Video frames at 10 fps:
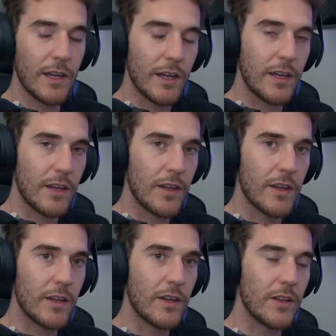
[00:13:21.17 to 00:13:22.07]

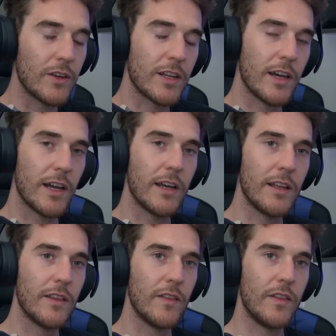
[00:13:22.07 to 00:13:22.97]
Uh, and look at that.
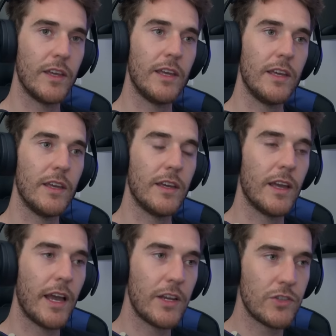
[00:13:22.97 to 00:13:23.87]
The
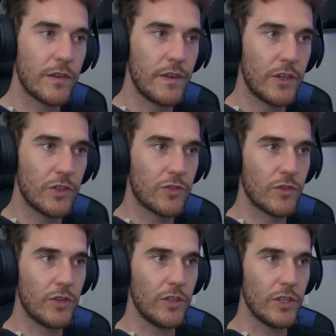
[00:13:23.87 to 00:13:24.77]
air traffic
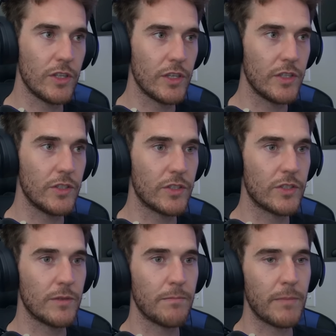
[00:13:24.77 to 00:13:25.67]
controller
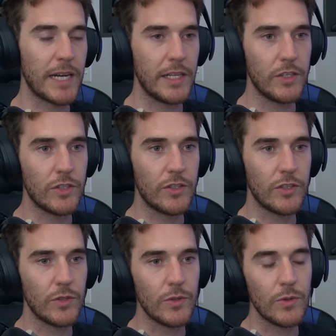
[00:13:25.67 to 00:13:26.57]
has managed
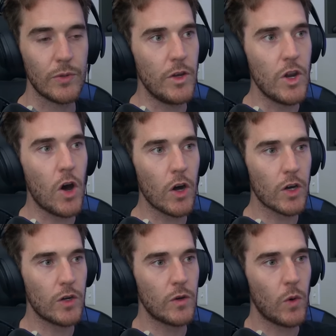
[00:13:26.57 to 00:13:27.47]
to knock
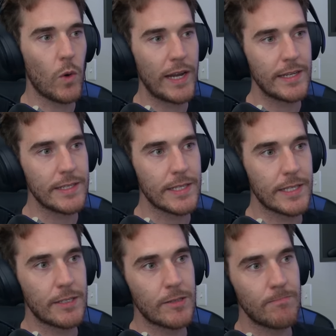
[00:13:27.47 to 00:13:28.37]

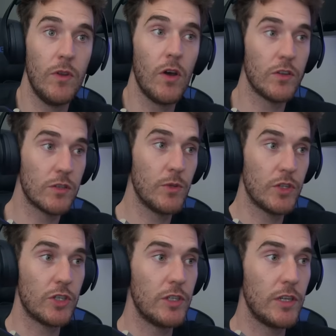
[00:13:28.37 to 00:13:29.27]
Juan's not so
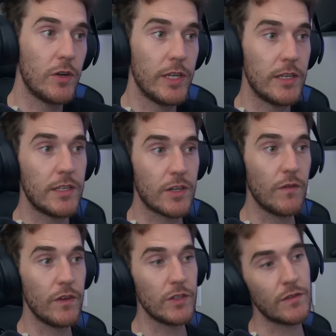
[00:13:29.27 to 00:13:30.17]
much, you know, his, his,
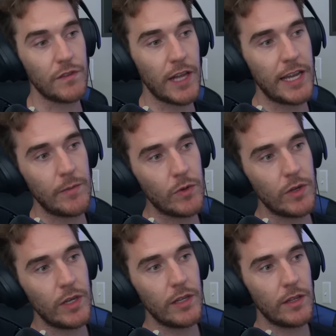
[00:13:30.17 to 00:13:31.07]
confidence of flying,
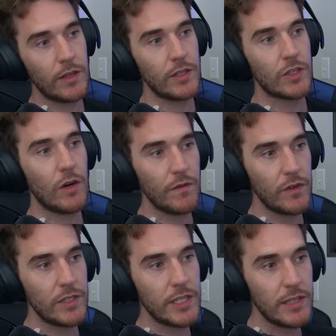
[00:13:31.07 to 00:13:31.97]
but his
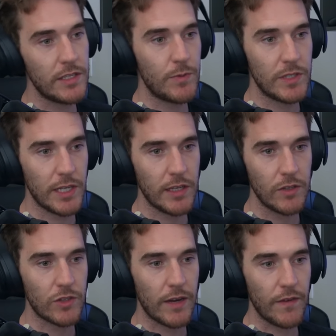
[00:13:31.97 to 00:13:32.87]
confidence in this particular
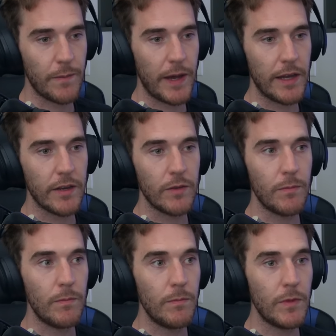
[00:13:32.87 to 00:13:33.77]
traffic pattern
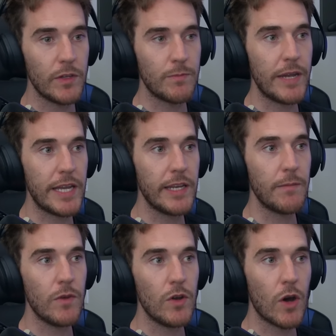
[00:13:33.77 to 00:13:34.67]
and has made
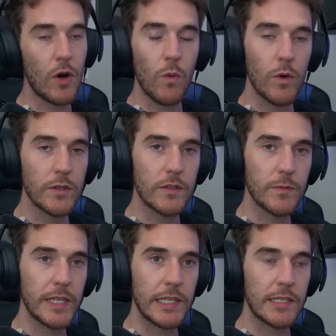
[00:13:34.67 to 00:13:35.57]
him not want to
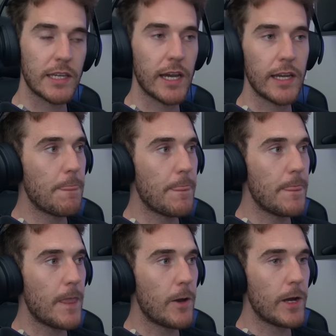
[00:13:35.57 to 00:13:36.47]
be in the sky.
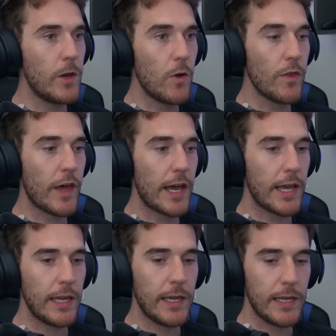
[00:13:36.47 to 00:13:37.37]
Now I know that
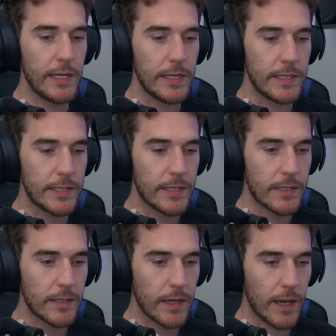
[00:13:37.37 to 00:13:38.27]

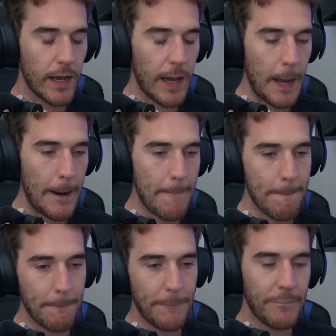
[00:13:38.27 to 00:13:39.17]
is
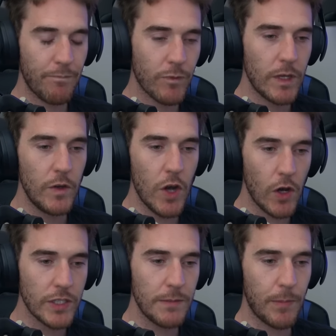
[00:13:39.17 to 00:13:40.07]
not
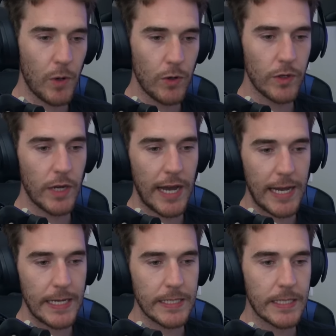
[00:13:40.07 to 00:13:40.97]
as important
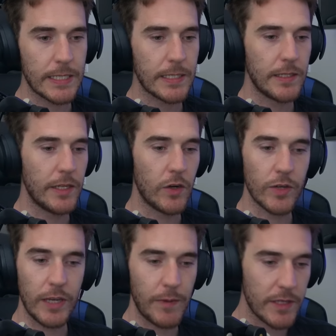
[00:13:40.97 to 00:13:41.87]
as you know
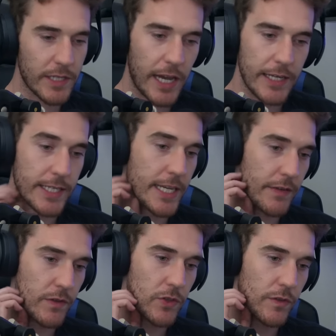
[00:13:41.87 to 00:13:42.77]
keeping the skies
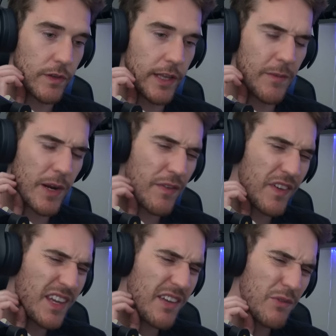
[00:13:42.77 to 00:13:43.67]
safe and stuff like that, but I
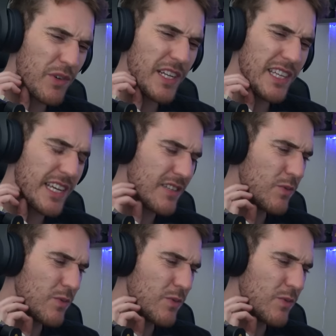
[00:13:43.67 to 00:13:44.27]
think it really is.